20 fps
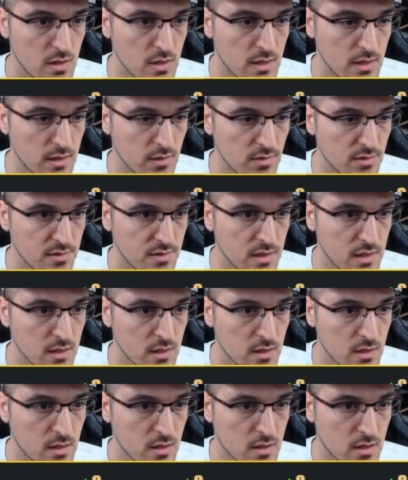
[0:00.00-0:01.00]
I
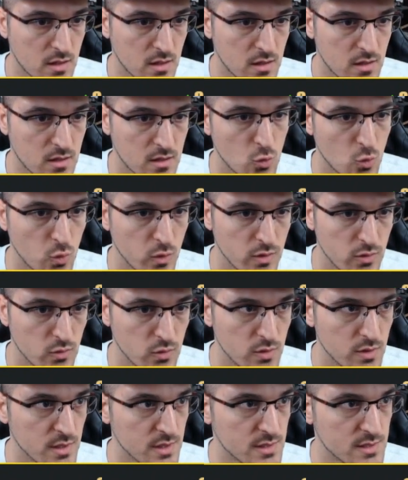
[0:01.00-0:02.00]
think we do
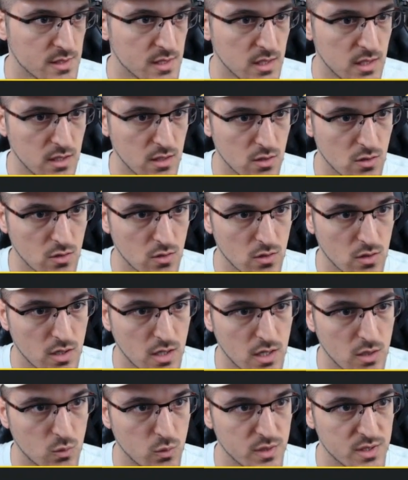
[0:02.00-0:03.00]
this here,
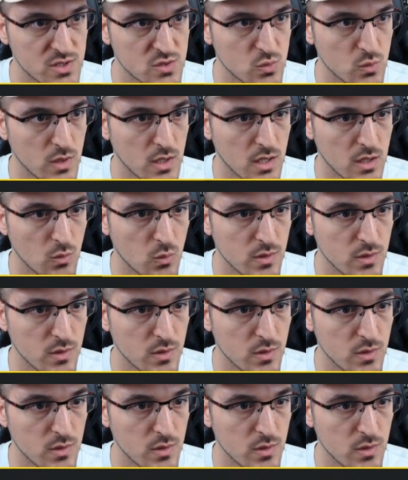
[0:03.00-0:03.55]
and we swing